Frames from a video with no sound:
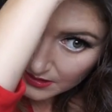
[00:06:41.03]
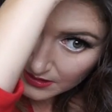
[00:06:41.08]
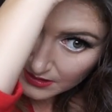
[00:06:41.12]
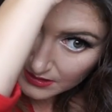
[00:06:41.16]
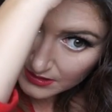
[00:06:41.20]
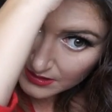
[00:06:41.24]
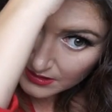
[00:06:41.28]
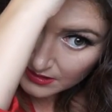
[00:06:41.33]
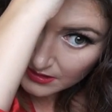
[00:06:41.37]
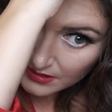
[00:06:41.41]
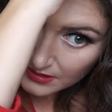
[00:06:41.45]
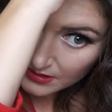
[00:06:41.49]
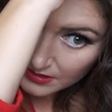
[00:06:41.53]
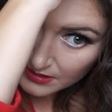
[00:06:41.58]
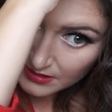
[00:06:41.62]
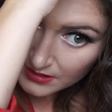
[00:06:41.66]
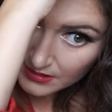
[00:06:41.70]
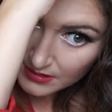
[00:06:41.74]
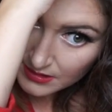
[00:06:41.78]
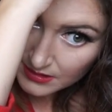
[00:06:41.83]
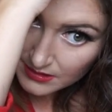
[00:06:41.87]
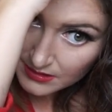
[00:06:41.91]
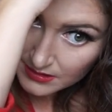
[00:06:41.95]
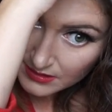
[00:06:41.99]

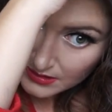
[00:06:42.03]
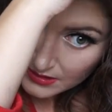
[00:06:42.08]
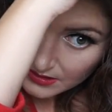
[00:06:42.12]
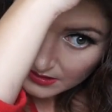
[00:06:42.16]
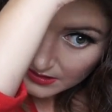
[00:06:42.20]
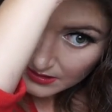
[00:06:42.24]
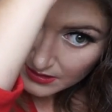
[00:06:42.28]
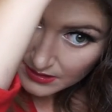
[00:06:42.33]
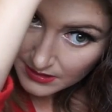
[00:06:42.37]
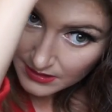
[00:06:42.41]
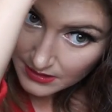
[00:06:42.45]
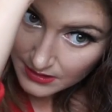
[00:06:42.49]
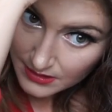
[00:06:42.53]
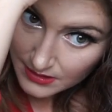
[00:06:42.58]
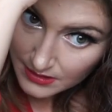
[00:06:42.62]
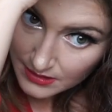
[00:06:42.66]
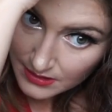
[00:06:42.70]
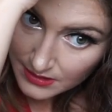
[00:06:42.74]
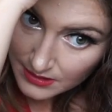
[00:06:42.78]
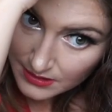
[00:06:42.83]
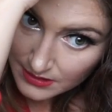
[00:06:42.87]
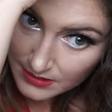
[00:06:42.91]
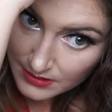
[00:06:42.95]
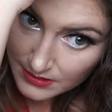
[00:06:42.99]

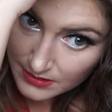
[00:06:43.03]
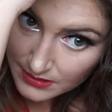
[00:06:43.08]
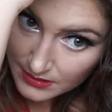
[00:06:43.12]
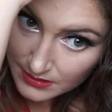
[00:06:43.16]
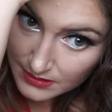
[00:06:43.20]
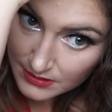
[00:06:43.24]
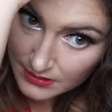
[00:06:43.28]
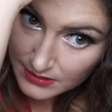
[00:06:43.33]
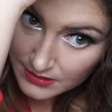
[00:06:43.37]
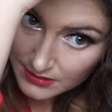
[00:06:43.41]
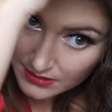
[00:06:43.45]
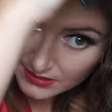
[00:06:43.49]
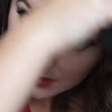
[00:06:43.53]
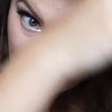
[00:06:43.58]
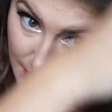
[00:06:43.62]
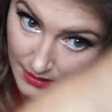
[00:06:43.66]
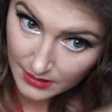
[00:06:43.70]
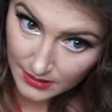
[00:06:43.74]
Nothing is said.